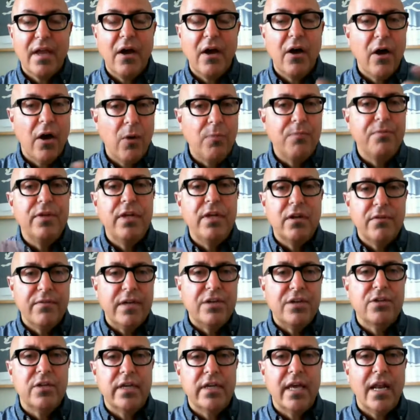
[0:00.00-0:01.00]
hopefully it'll
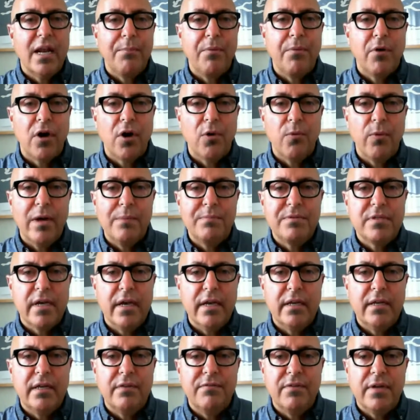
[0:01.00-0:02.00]
eventually get up on our
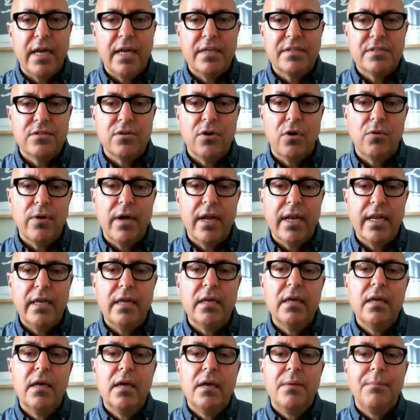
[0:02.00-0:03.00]
website if it hasn't
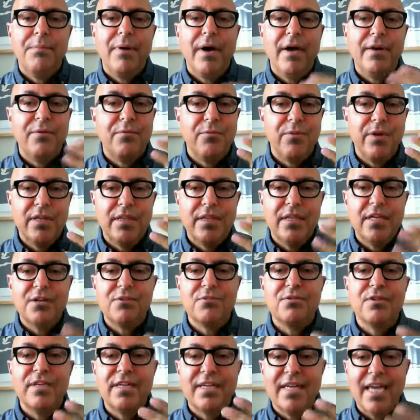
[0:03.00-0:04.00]
already, but we
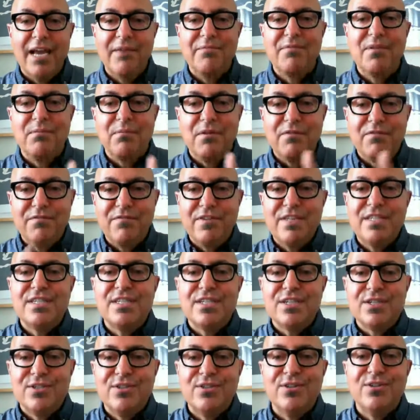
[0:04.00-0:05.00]
literally gave them a
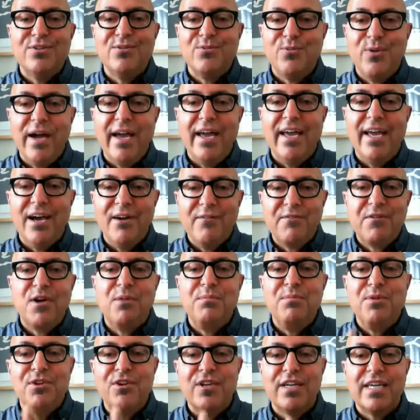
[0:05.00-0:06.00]
physical way of
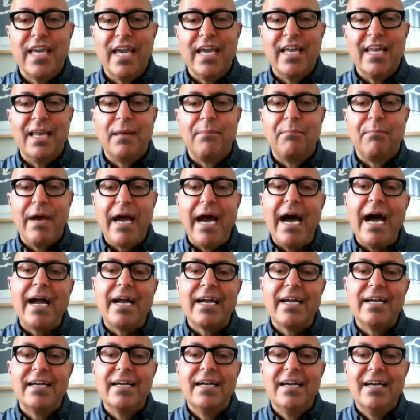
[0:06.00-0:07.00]
communicating
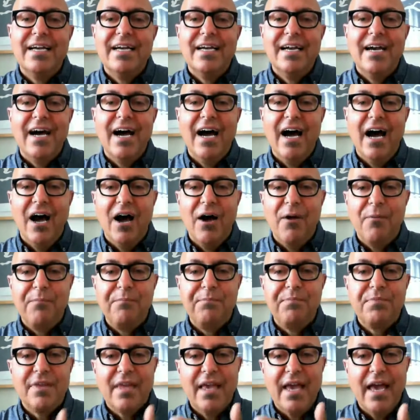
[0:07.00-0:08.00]
back.
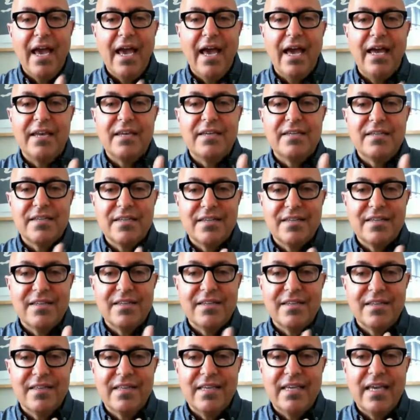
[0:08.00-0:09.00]
And
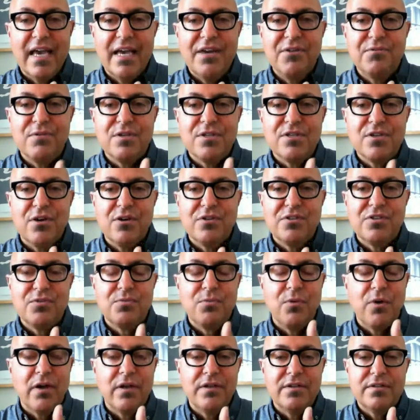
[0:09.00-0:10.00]
the end
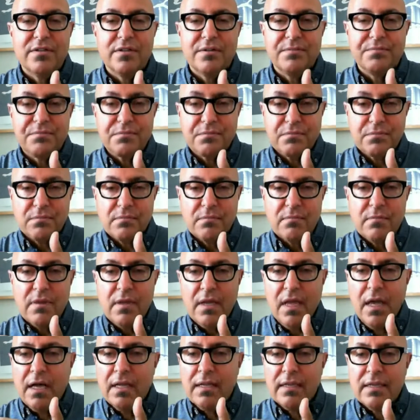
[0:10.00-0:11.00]
results was
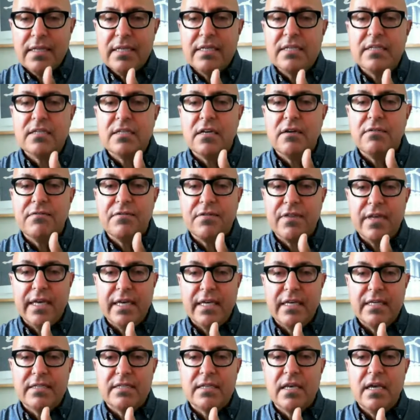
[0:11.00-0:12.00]
a list of
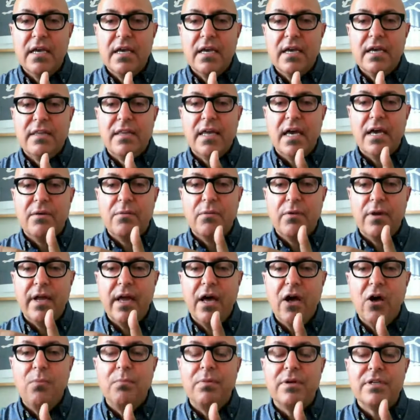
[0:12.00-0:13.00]
things that would
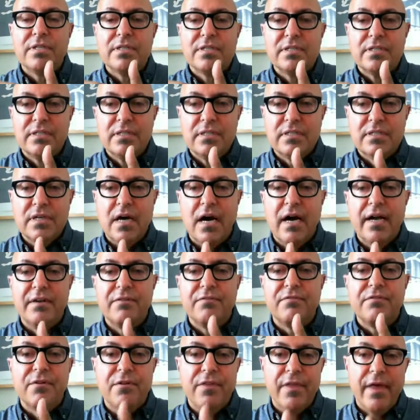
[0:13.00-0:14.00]
help us
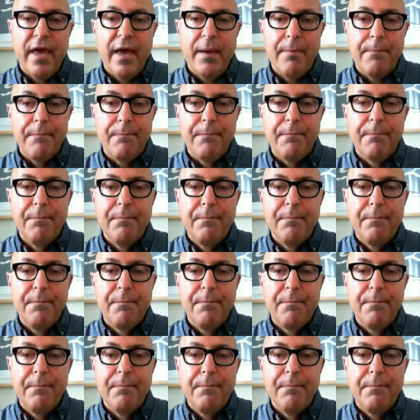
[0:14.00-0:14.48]
design for them,